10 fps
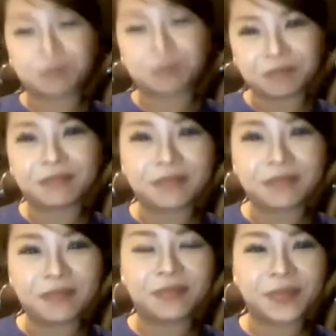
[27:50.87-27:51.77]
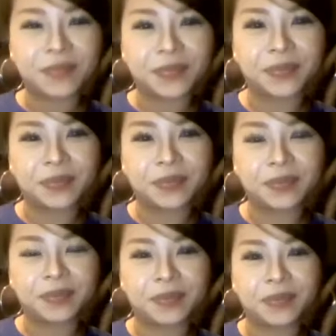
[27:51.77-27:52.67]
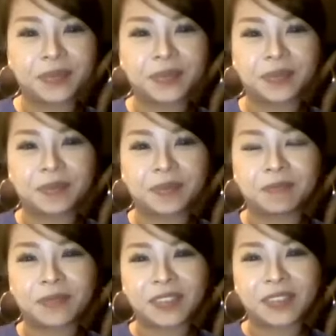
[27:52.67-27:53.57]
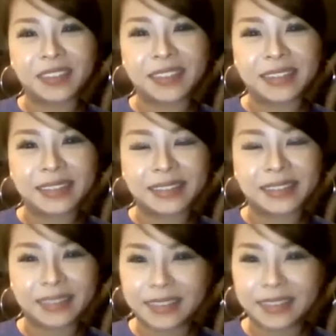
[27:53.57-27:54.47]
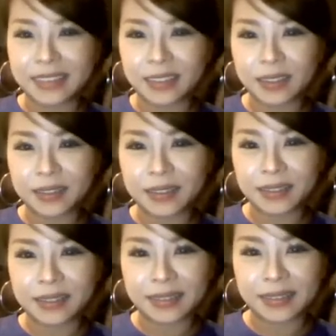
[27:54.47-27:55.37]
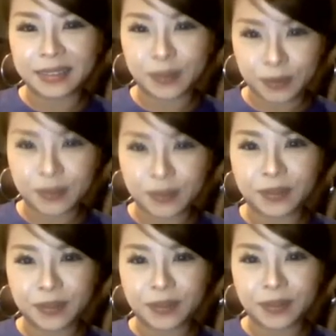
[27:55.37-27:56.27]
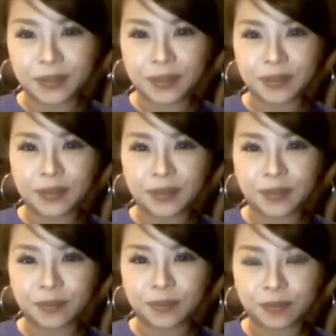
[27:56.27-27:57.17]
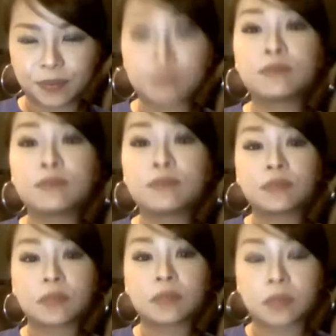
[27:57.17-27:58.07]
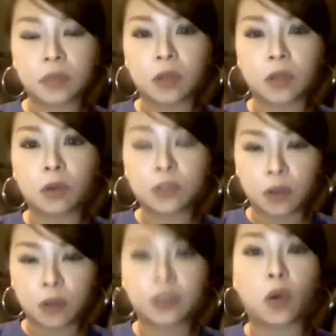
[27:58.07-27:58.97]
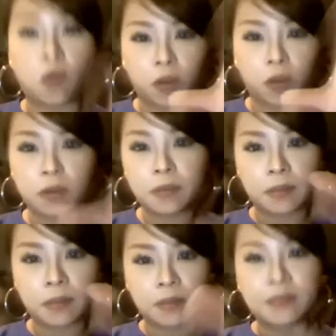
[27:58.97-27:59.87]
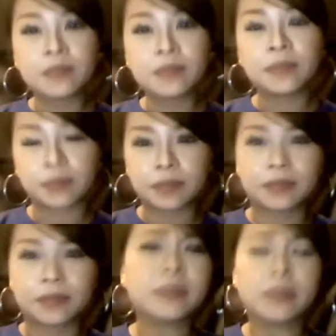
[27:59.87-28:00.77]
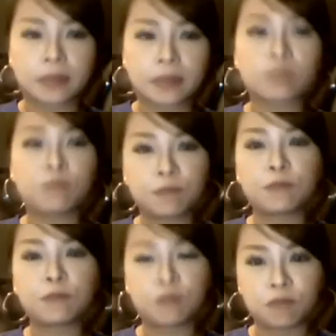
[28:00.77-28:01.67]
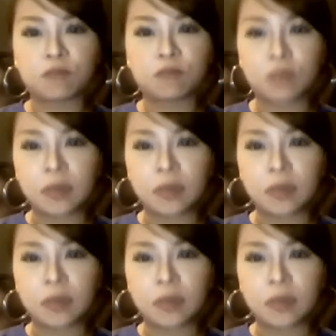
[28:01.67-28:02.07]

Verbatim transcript: And his dad called the um, the good Australian bass too. Mm. Mm. Also on the oval. Oval, yeah. Yes. Mm-hmm.